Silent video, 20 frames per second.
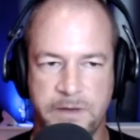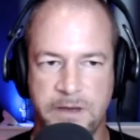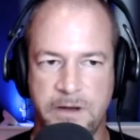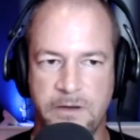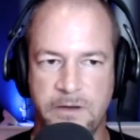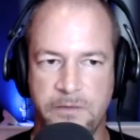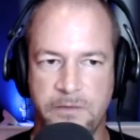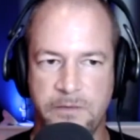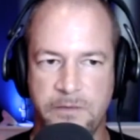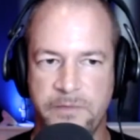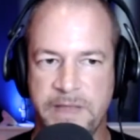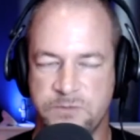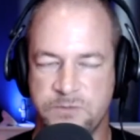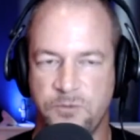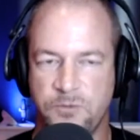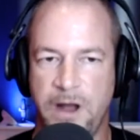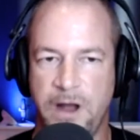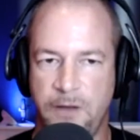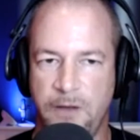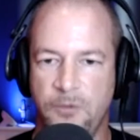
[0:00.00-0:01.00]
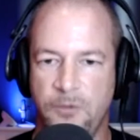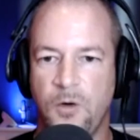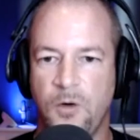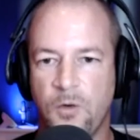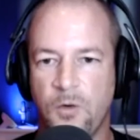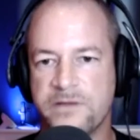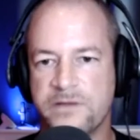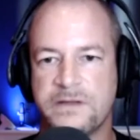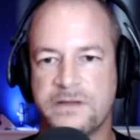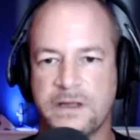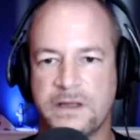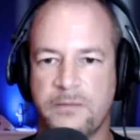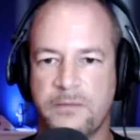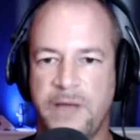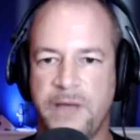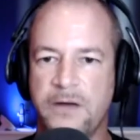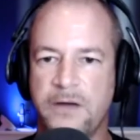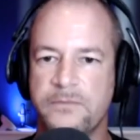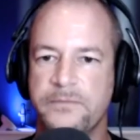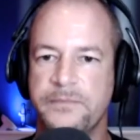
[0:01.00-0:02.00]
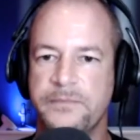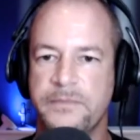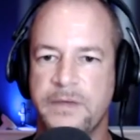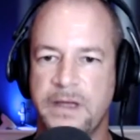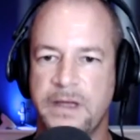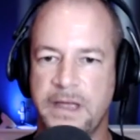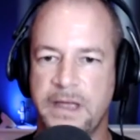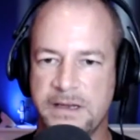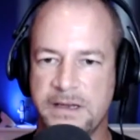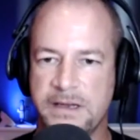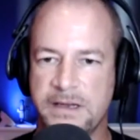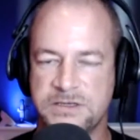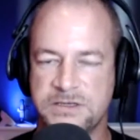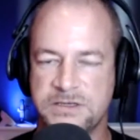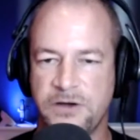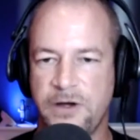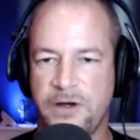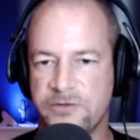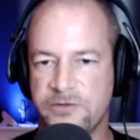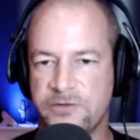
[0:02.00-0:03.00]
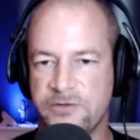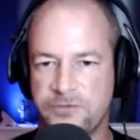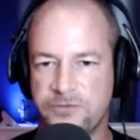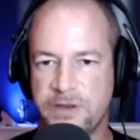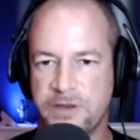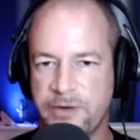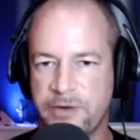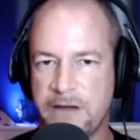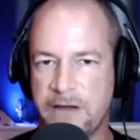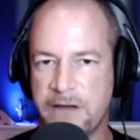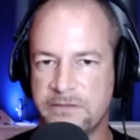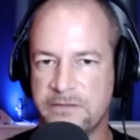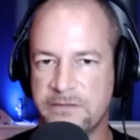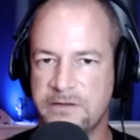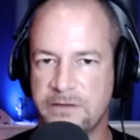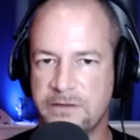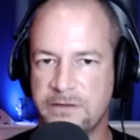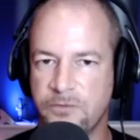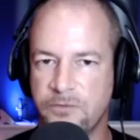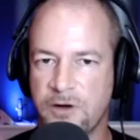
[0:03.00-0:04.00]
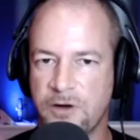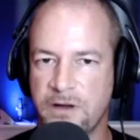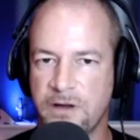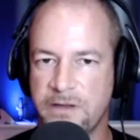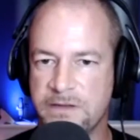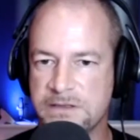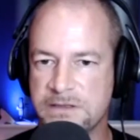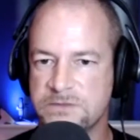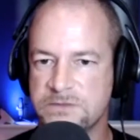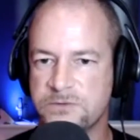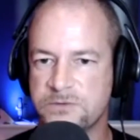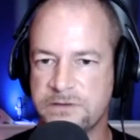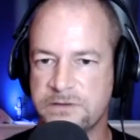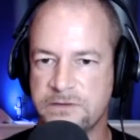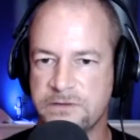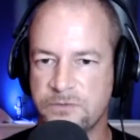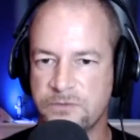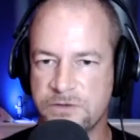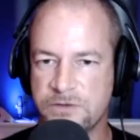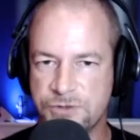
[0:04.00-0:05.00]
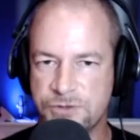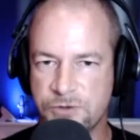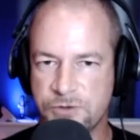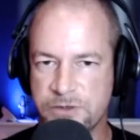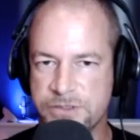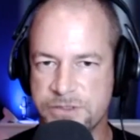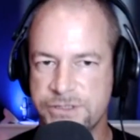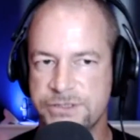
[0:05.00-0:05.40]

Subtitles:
that's what I will always think about. And so I was really proud to work on this with George.